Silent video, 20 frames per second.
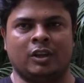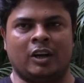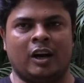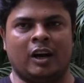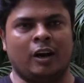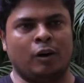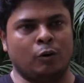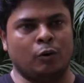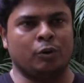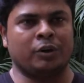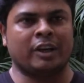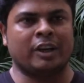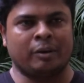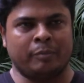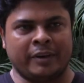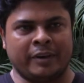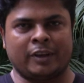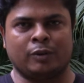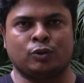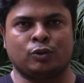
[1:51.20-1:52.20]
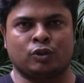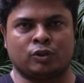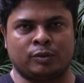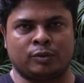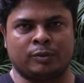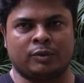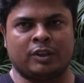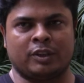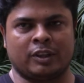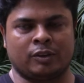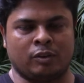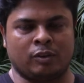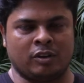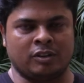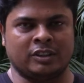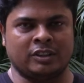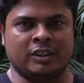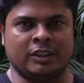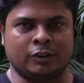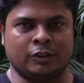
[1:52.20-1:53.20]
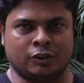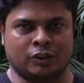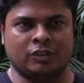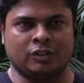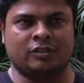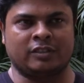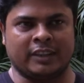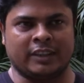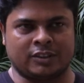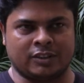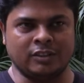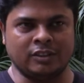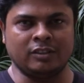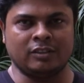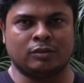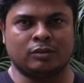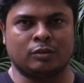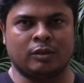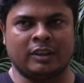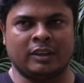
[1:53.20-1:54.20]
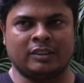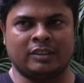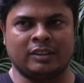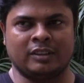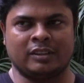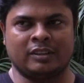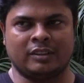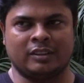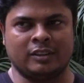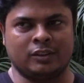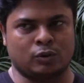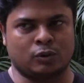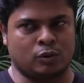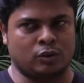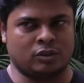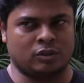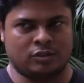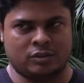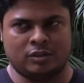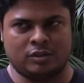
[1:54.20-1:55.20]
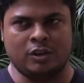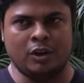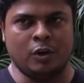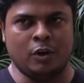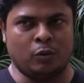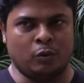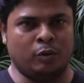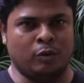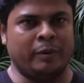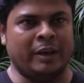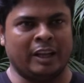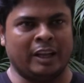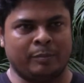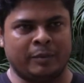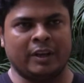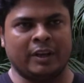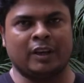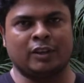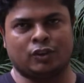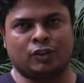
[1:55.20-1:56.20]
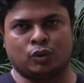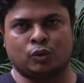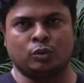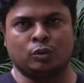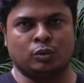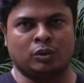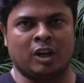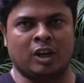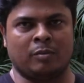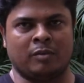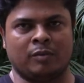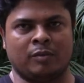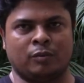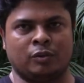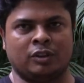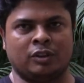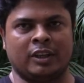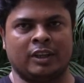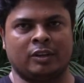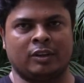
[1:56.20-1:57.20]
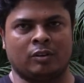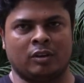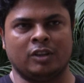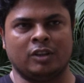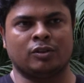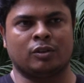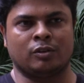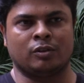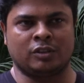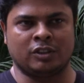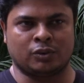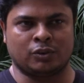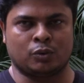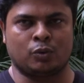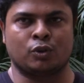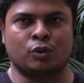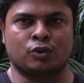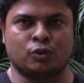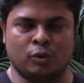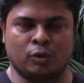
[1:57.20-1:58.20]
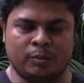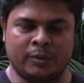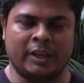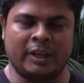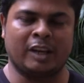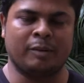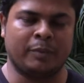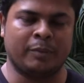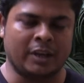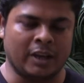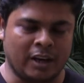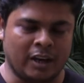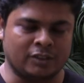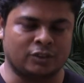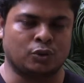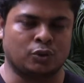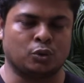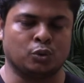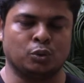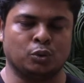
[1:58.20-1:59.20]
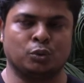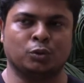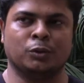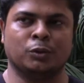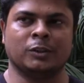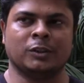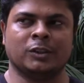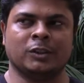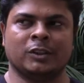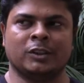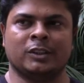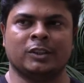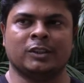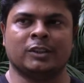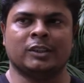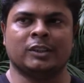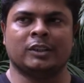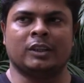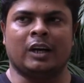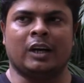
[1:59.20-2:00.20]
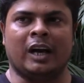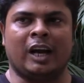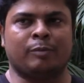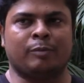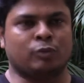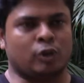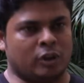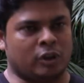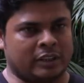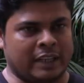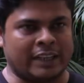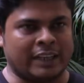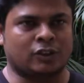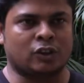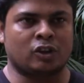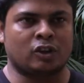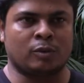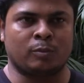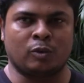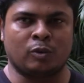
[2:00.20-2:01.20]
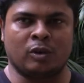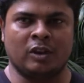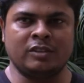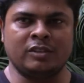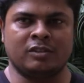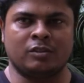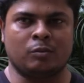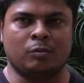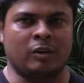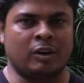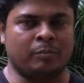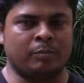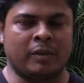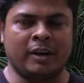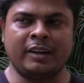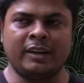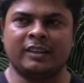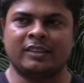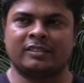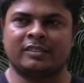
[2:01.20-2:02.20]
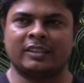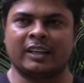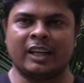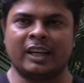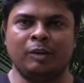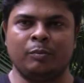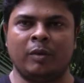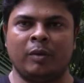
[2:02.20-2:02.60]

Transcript: how we can make use of technology in the education sector. So I think this course will be helping us to come up with that knowledge, or this course will be helping us to have that sort of knowledge, one part. Second